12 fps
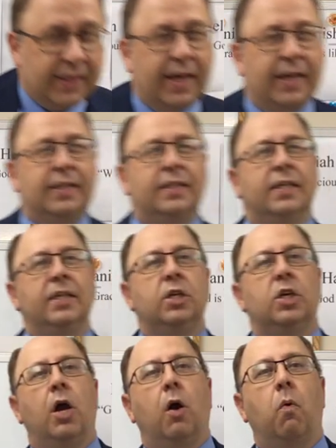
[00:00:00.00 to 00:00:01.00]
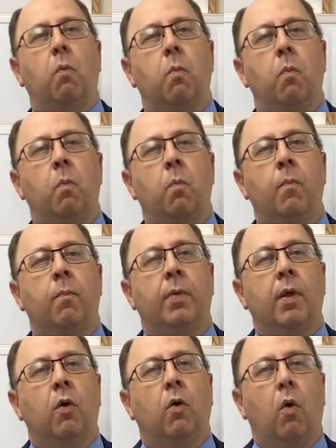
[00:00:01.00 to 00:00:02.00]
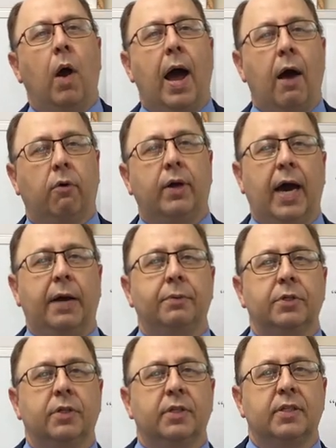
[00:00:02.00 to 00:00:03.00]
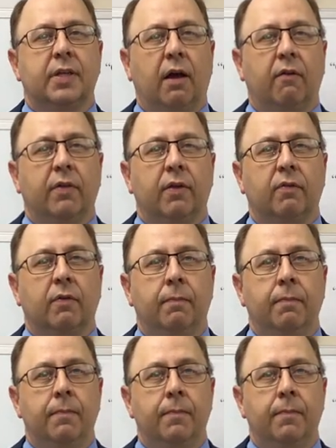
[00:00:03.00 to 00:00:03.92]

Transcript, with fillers: They didn't know how God was going to solve this.